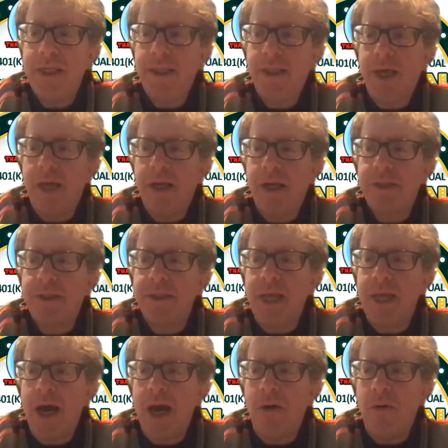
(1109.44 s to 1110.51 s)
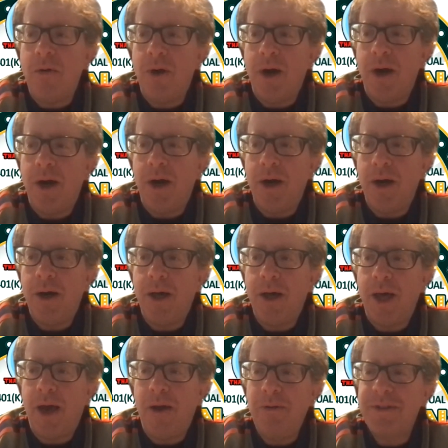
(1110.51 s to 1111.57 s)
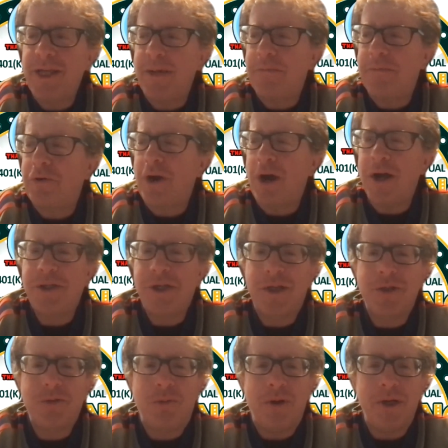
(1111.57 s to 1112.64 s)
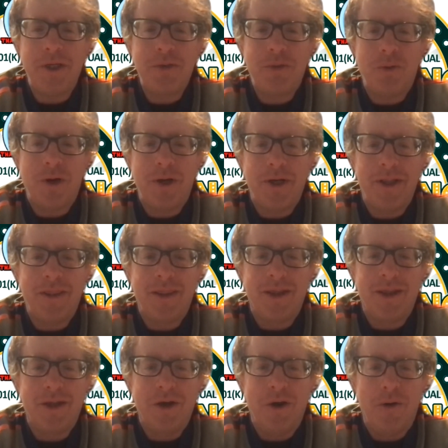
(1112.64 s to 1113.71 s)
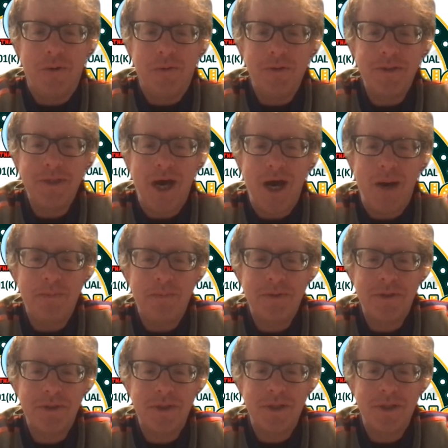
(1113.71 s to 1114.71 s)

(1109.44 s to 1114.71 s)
latest now. How is that Project 2020 thing going with Topps?